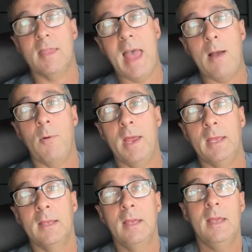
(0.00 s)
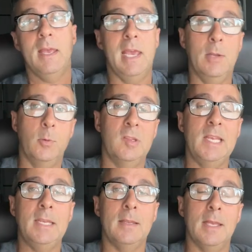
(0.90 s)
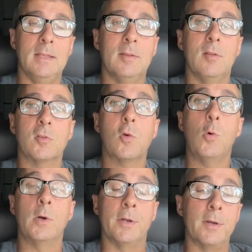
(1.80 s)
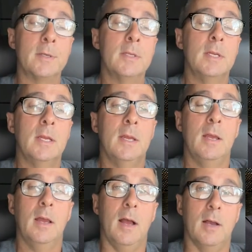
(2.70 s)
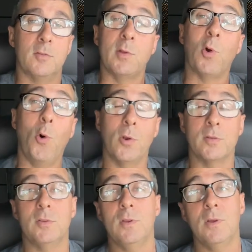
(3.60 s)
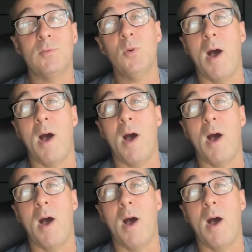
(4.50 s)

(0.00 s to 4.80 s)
that way. And it was leaning into this corner. So I told her, I said, you have two